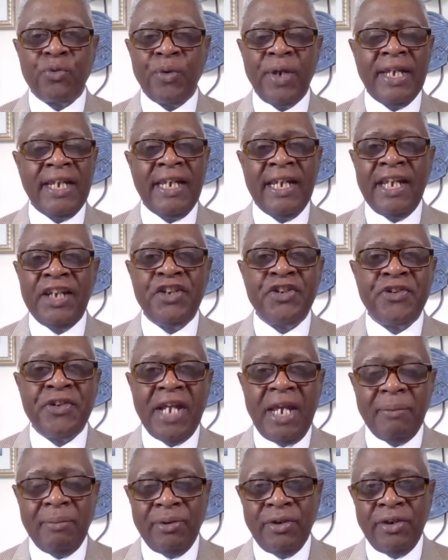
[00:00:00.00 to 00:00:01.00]
ringing in your
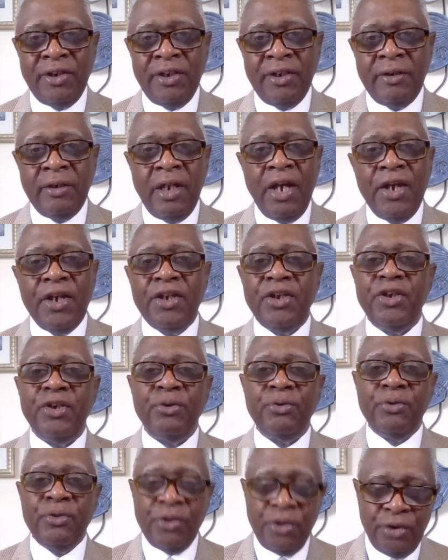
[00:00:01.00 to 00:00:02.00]
neighborhood,
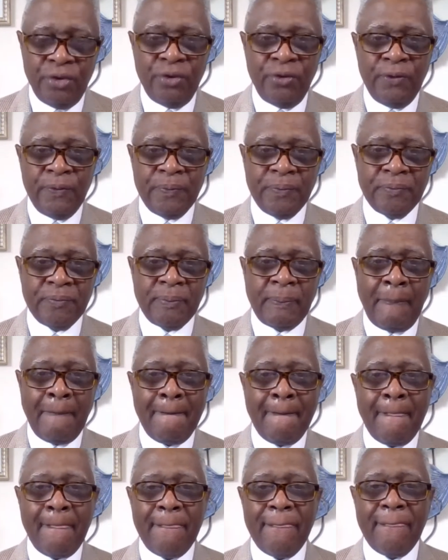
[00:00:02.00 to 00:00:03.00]
you knew
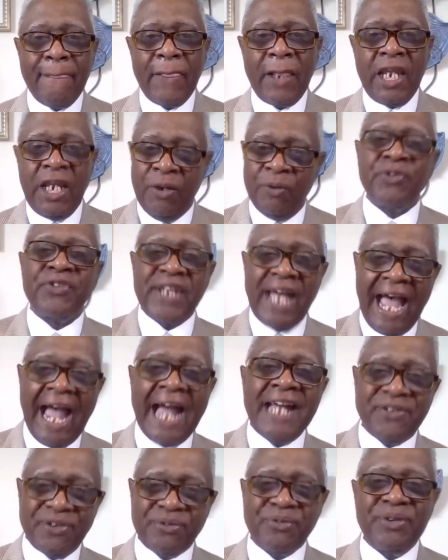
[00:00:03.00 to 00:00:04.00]
it was the
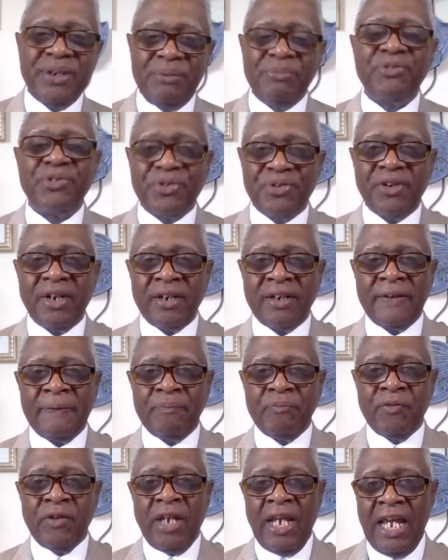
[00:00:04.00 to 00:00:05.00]
ice cream truck.
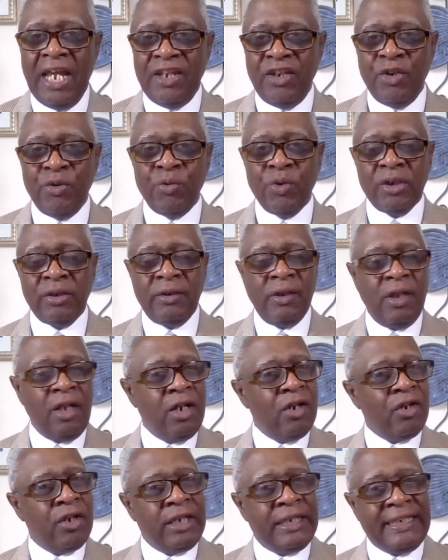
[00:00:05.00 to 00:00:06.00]
And you would
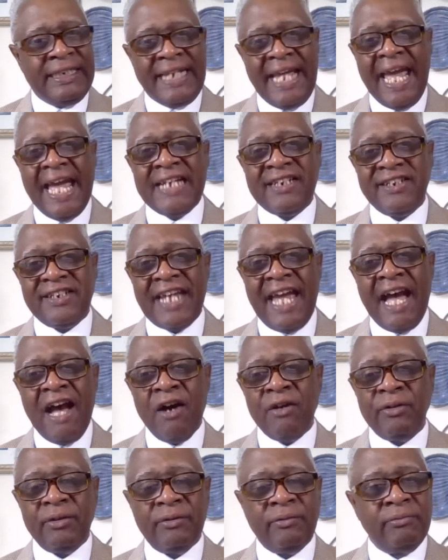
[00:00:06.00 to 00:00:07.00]
dash
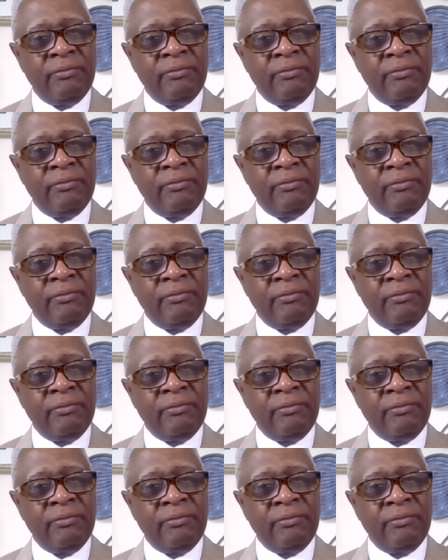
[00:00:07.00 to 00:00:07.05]
in